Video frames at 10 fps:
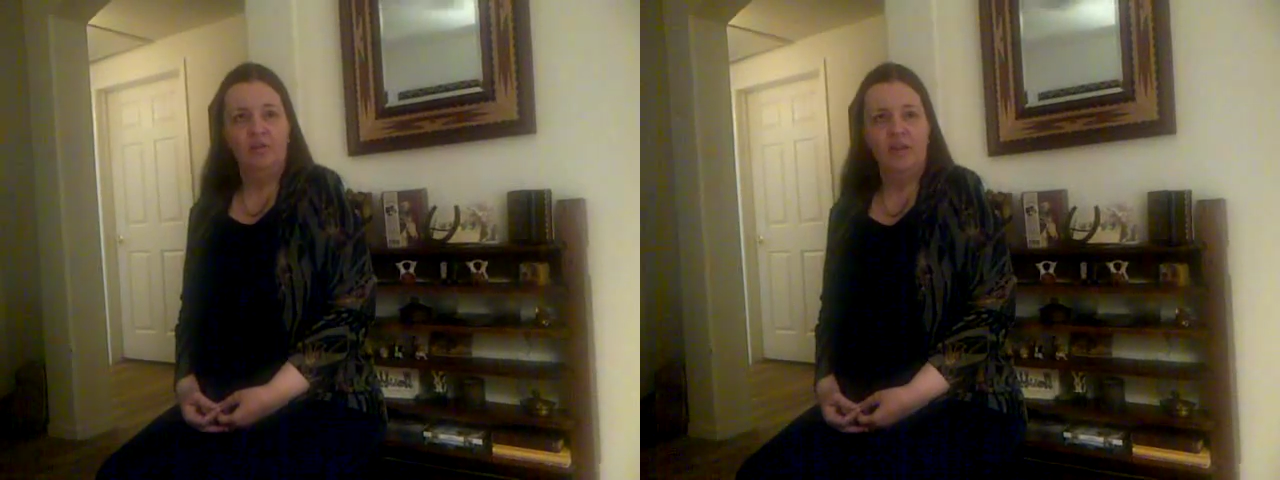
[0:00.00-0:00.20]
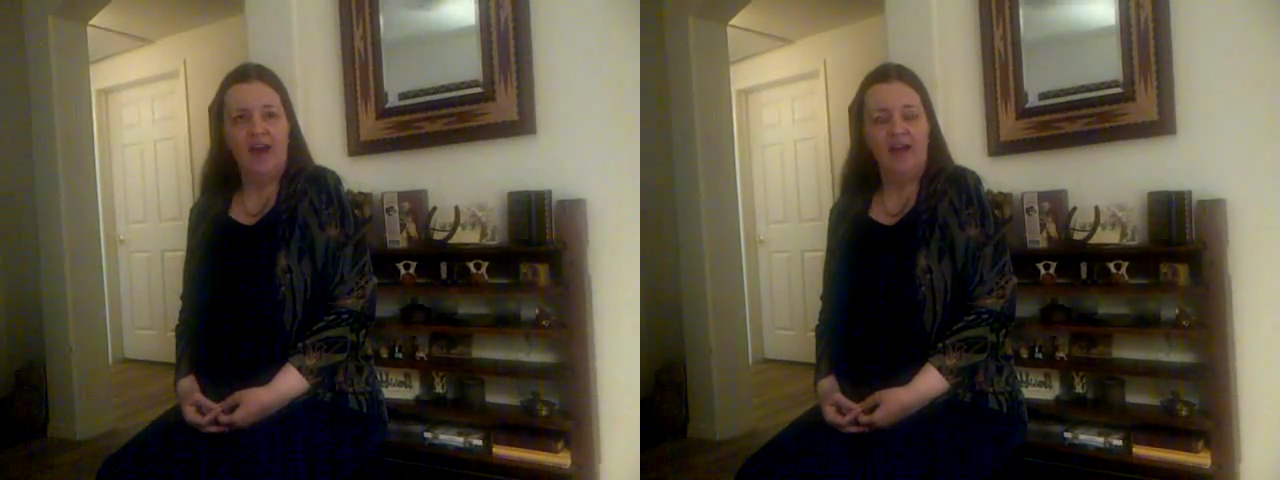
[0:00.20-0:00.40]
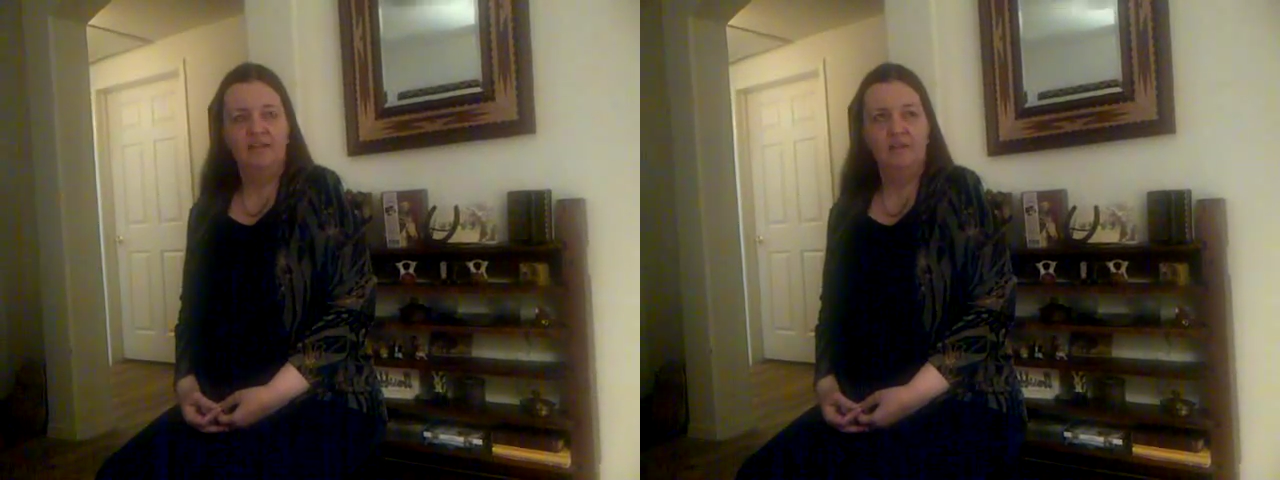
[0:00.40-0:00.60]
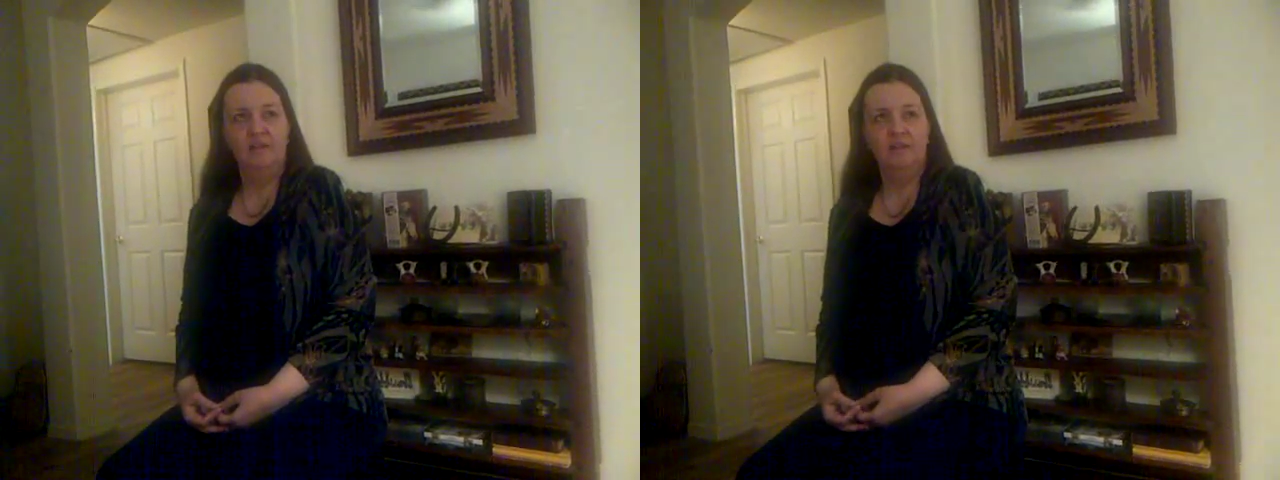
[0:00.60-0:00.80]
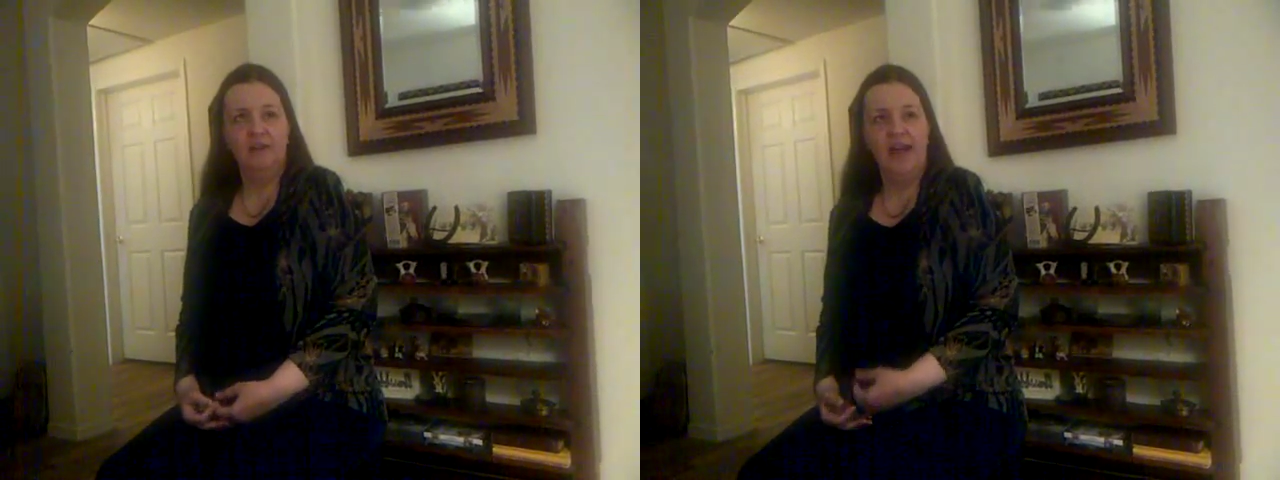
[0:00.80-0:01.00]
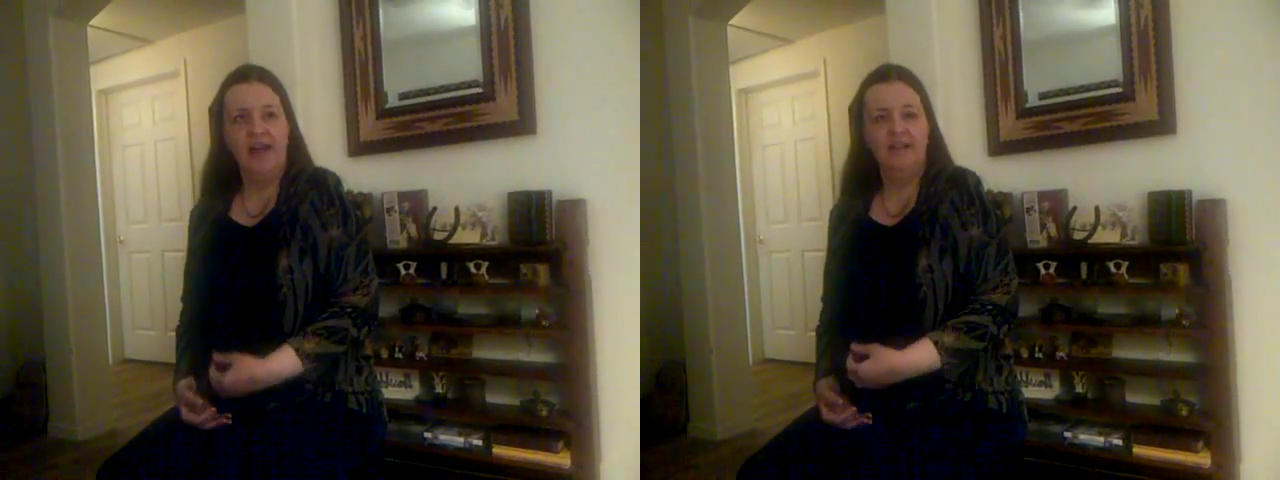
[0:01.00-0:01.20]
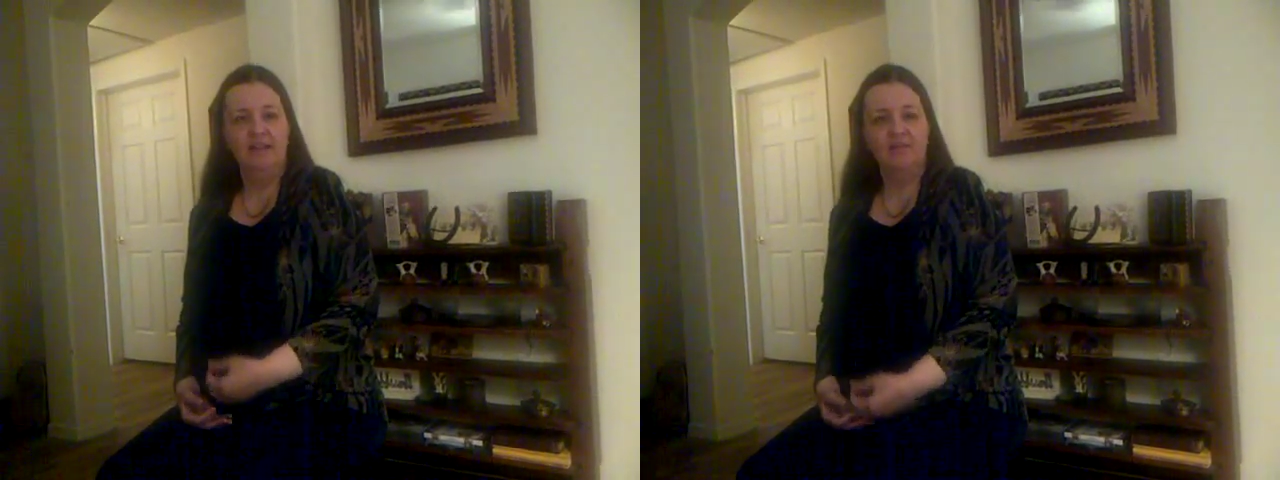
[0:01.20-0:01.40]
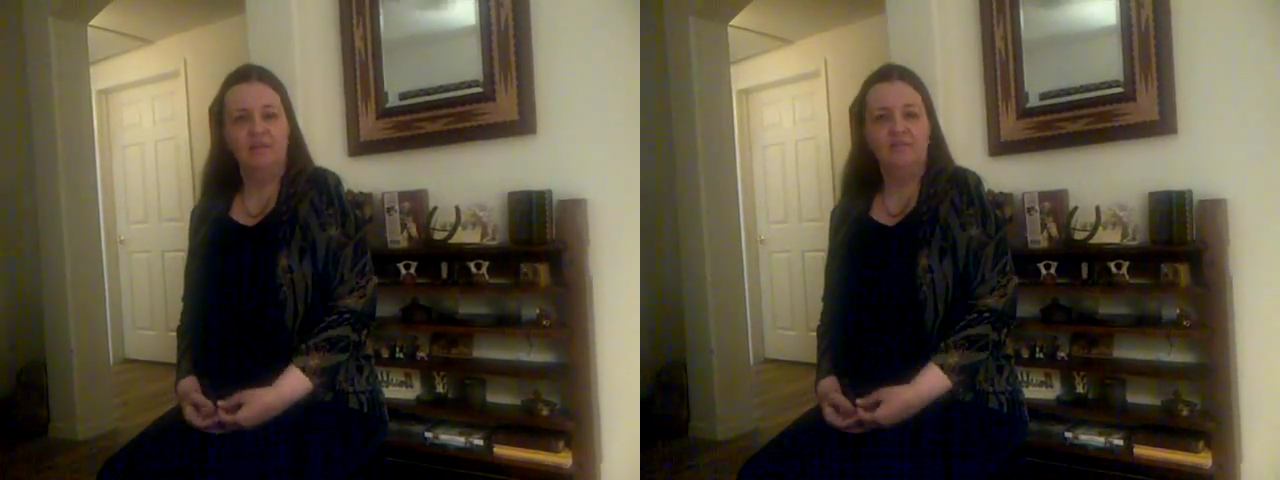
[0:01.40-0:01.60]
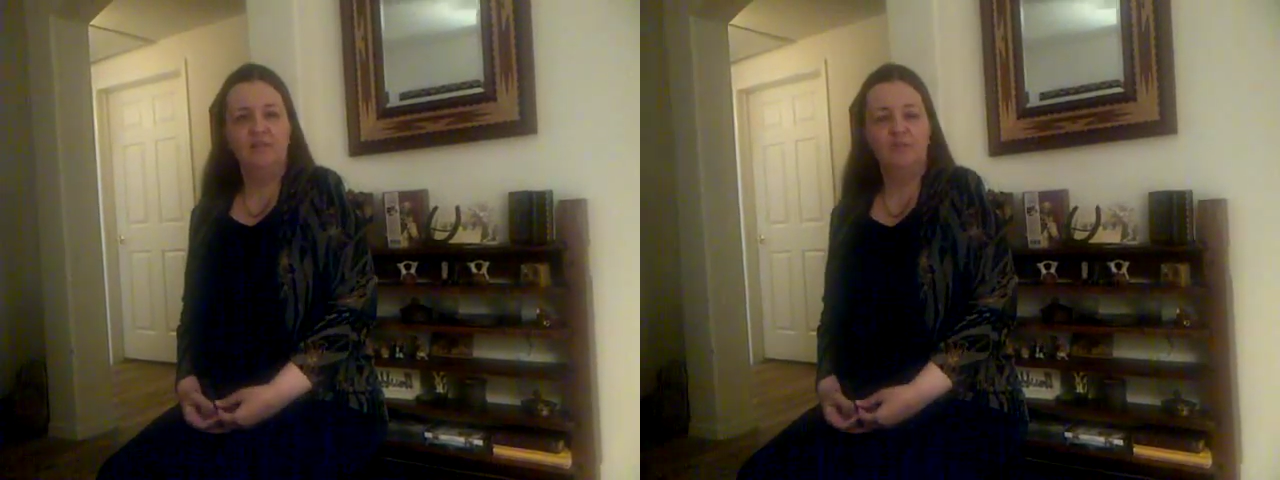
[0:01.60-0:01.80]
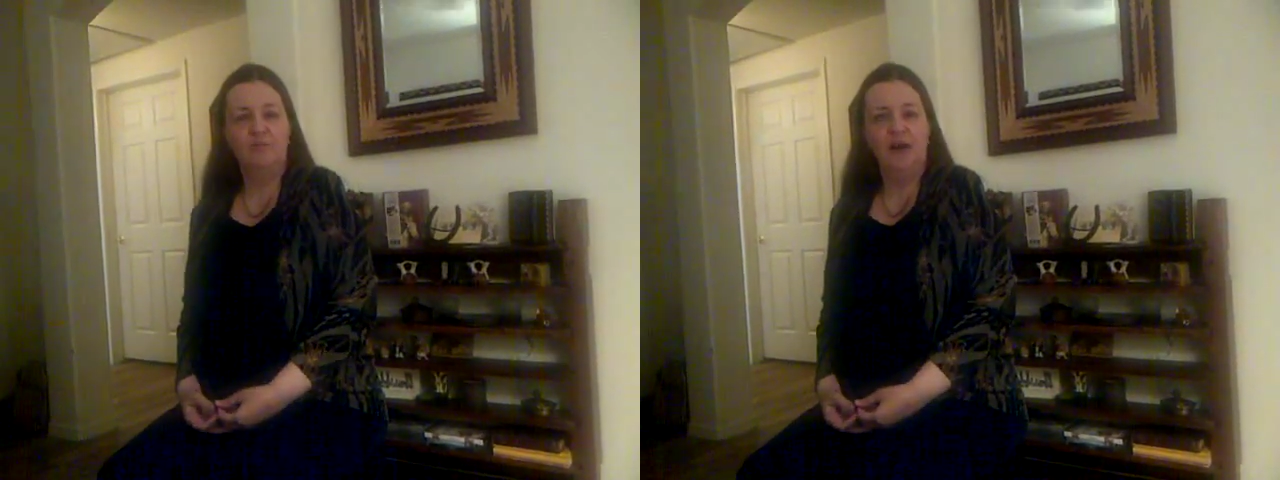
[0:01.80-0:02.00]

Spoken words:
that Kate is considered